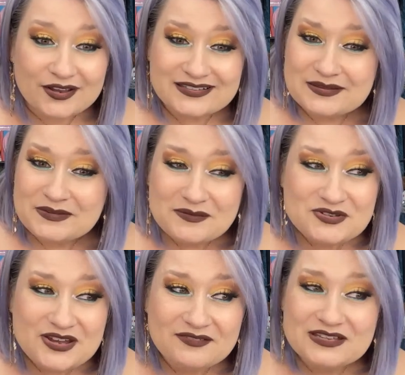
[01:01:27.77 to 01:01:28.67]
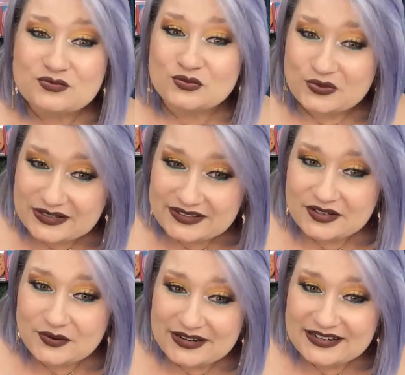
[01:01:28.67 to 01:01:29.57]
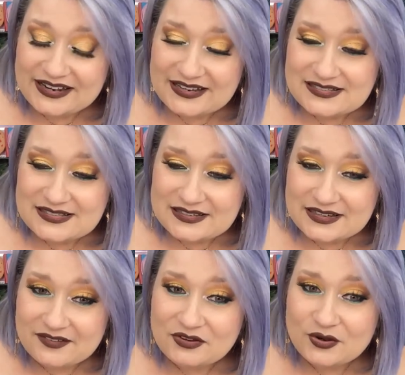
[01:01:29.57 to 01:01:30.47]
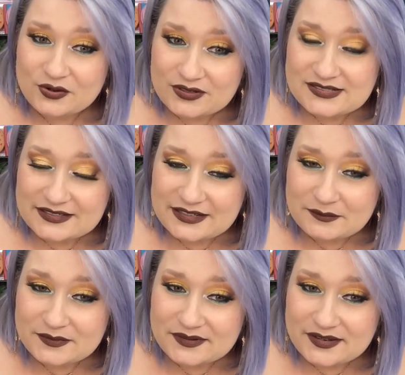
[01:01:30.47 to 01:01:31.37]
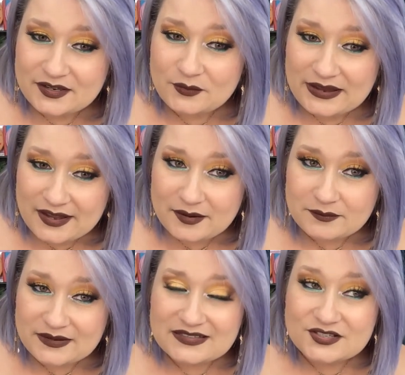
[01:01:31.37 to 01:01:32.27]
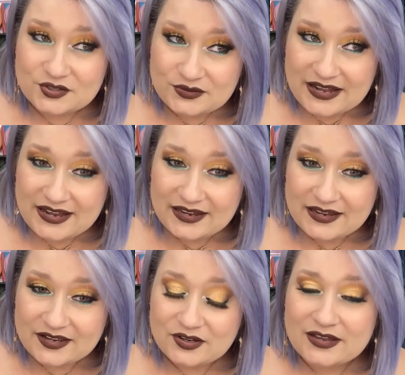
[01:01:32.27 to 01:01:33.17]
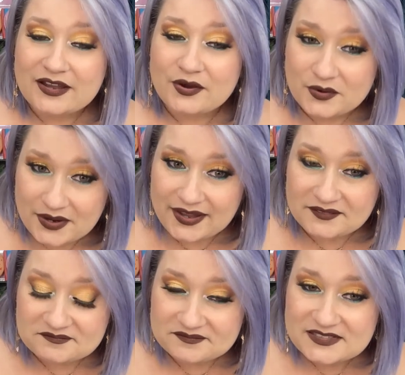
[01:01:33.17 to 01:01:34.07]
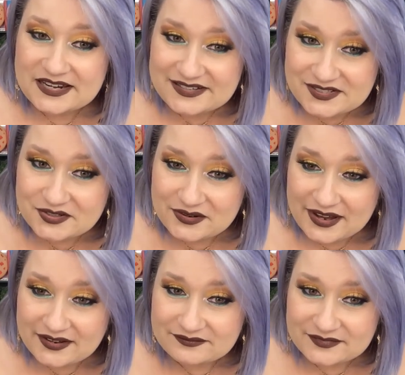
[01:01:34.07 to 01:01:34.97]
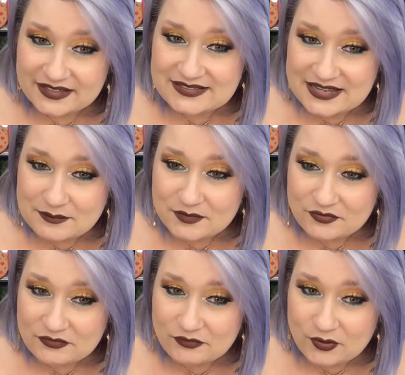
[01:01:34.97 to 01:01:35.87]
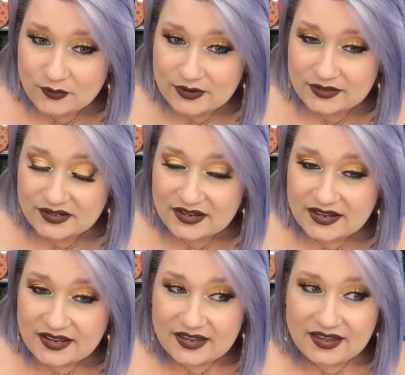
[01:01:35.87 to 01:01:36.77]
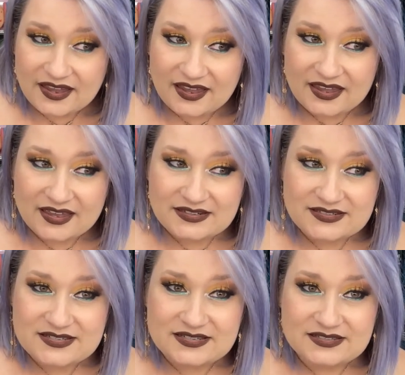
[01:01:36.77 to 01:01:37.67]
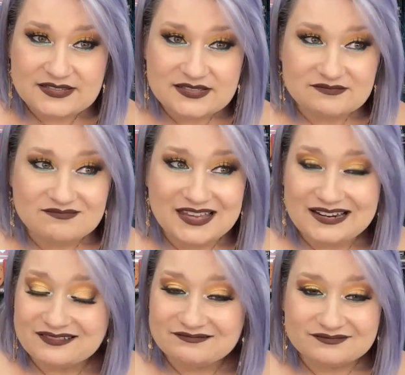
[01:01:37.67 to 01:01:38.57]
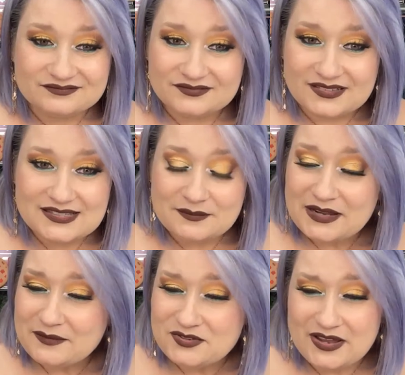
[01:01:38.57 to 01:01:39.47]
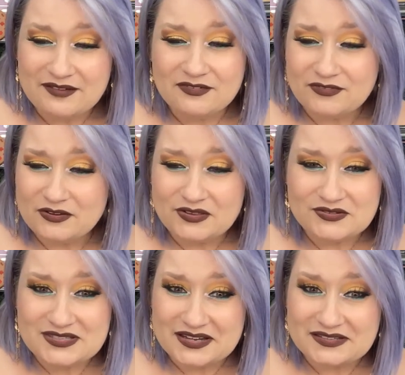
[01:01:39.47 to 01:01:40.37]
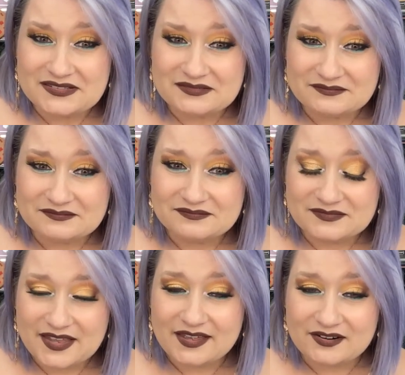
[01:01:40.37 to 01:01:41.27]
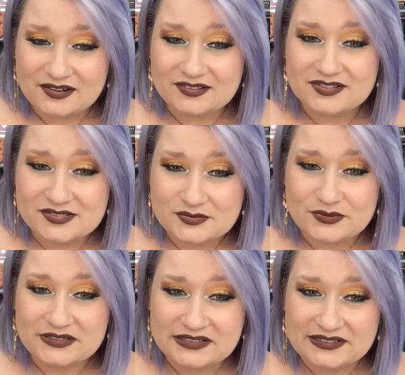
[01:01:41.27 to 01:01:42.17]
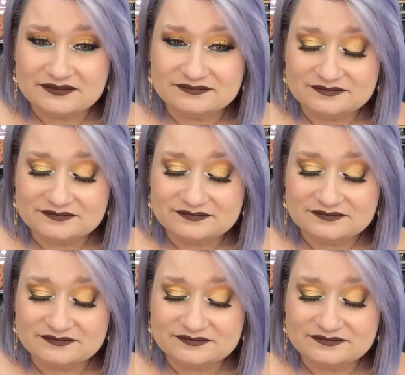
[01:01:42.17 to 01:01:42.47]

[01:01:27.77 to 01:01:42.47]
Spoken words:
sometimes you have these really cruddy days. If you go to sleep and you wake up, it's a new day, and you can go, okay, today's a new day. Let's keep moving forward. And, you know, sometimes you'll have a few of those days that are just really